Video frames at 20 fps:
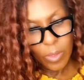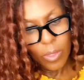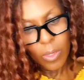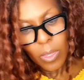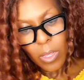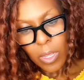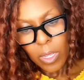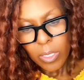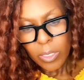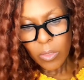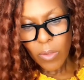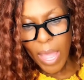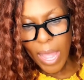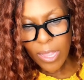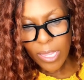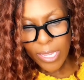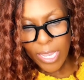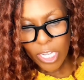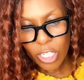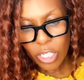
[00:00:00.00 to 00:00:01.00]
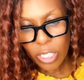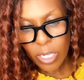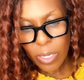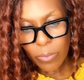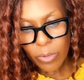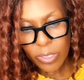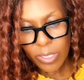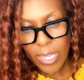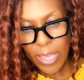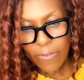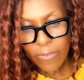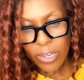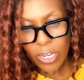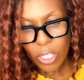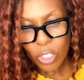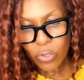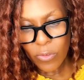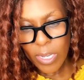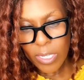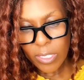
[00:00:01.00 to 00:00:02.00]
So allegation number 7
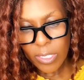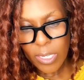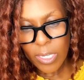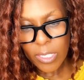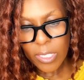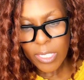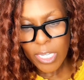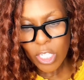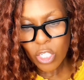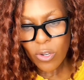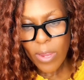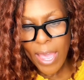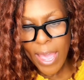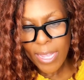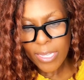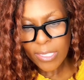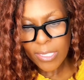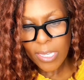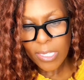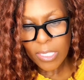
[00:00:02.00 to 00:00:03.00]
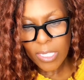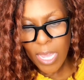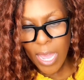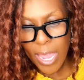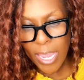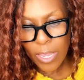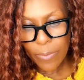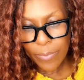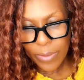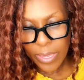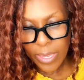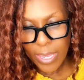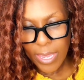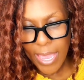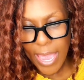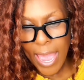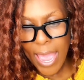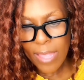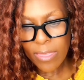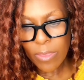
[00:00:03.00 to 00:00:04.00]
addresses teacher access to IEP
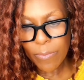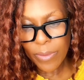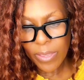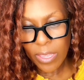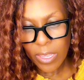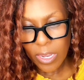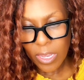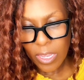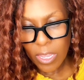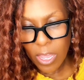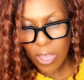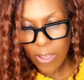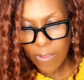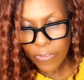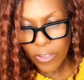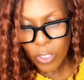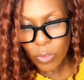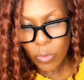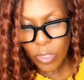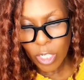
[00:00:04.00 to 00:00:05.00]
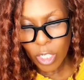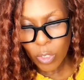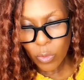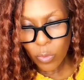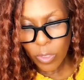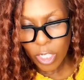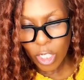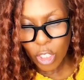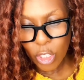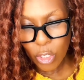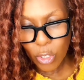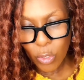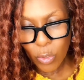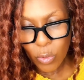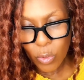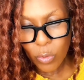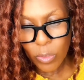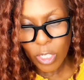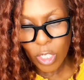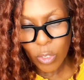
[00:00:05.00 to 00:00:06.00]
at the beginning of the
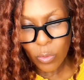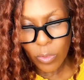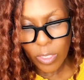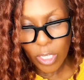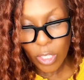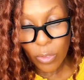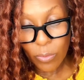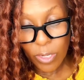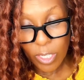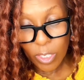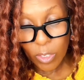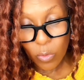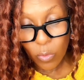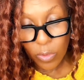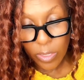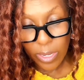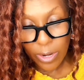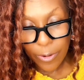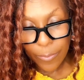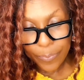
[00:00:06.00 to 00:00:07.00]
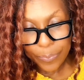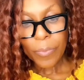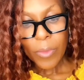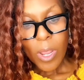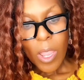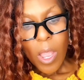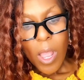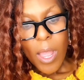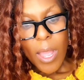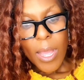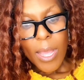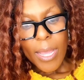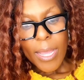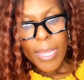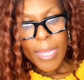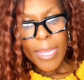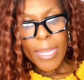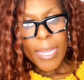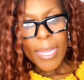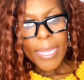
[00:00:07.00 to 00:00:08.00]
2022-2023 school year.
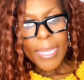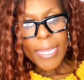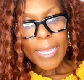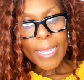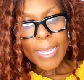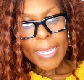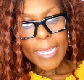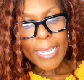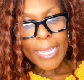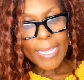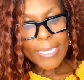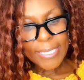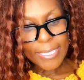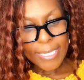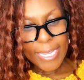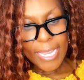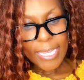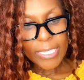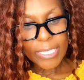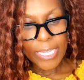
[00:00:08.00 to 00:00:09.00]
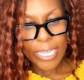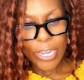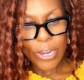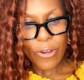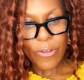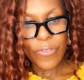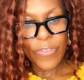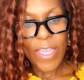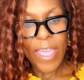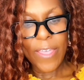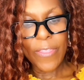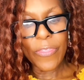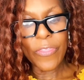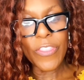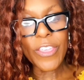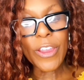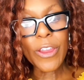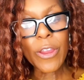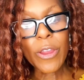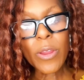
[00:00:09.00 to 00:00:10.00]
It states here that
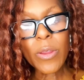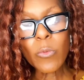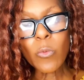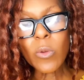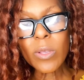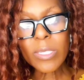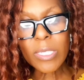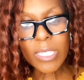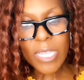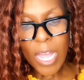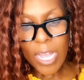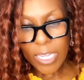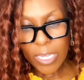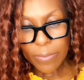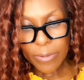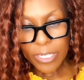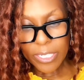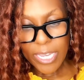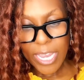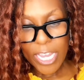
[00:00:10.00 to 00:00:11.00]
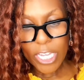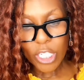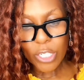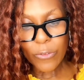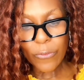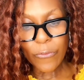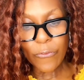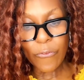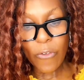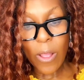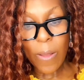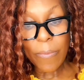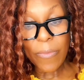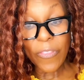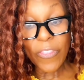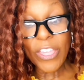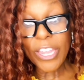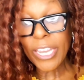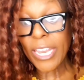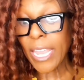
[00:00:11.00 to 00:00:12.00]
there was documentation from
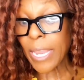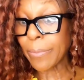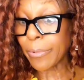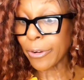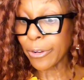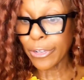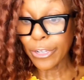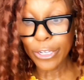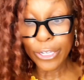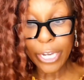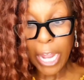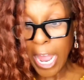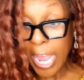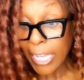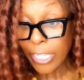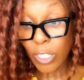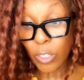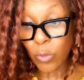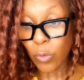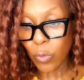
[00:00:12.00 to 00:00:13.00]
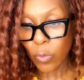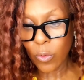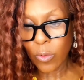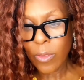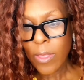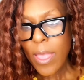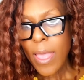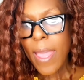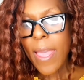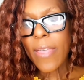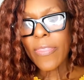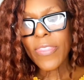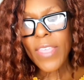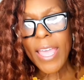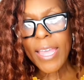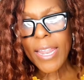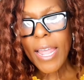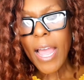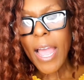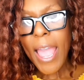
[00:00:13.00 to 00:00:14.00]
the neighborhood high school
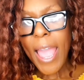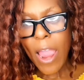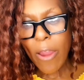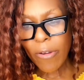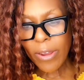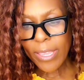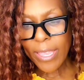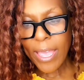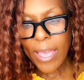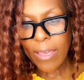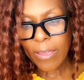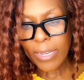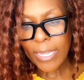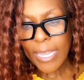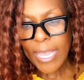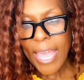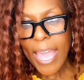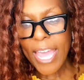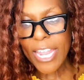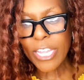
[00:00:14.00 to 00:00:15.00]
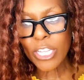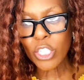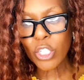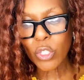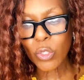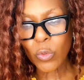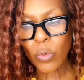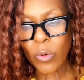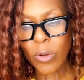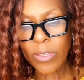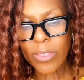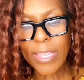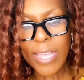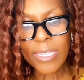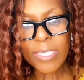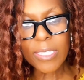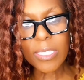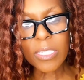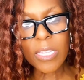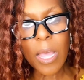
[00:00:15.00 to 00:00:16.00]
that Howard County had ensured that
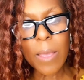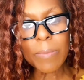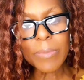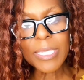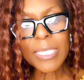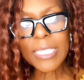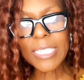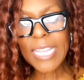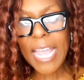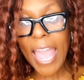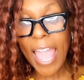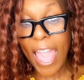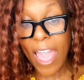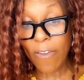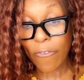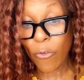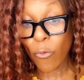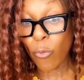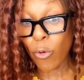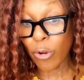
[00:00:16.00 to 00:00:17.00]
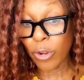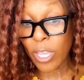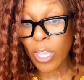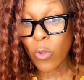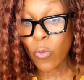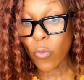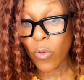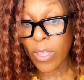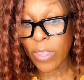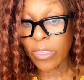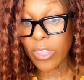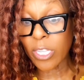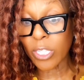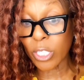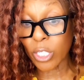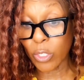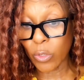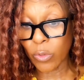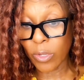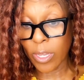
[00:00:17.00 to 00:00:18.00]
some staff working with the
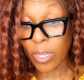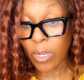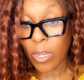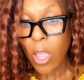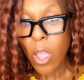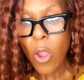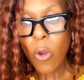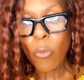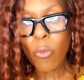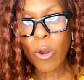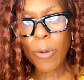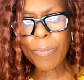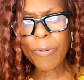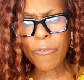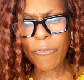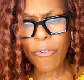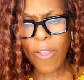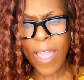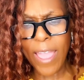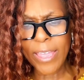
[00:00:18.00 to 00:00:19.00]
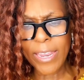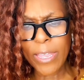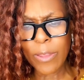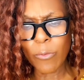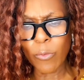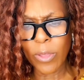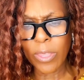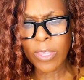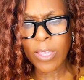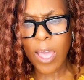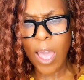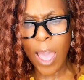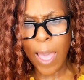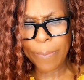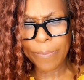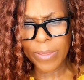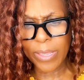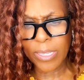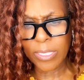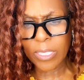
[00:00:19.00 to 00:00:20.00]
student were provided with
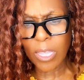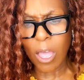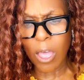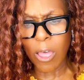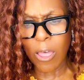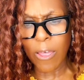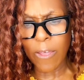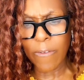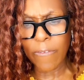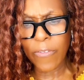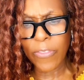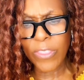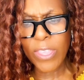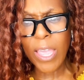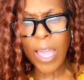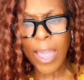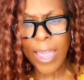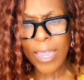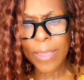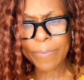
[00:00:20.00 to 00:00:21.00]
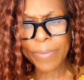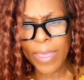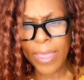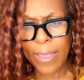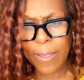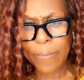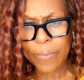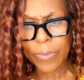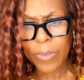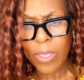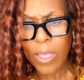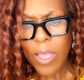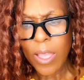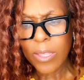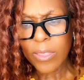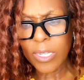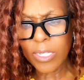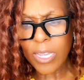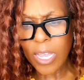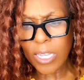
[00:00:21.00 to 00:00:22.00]
copies of the IEP.
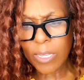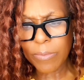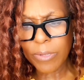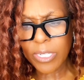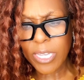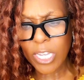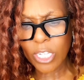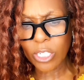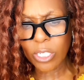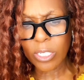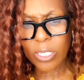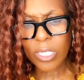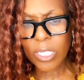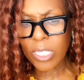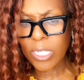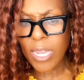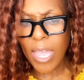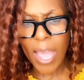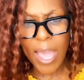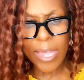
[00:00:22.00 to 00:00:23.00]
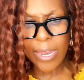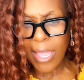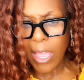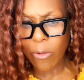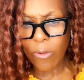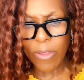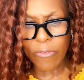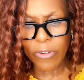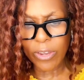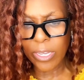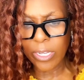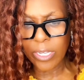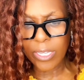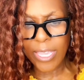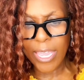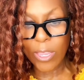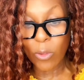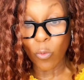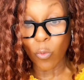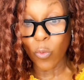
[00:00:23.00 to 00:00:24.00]
The documentation does not, however,
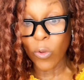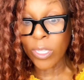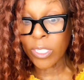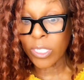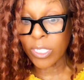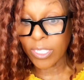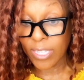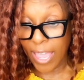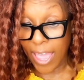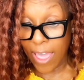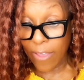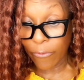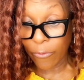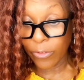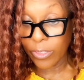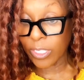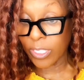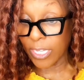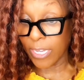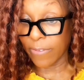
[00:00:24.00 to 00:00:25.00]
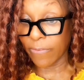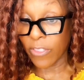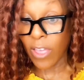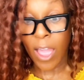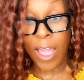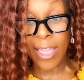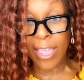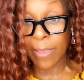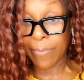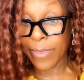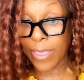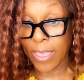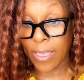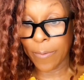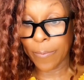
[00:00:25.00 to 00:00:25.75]
indicate which staff received the IEP.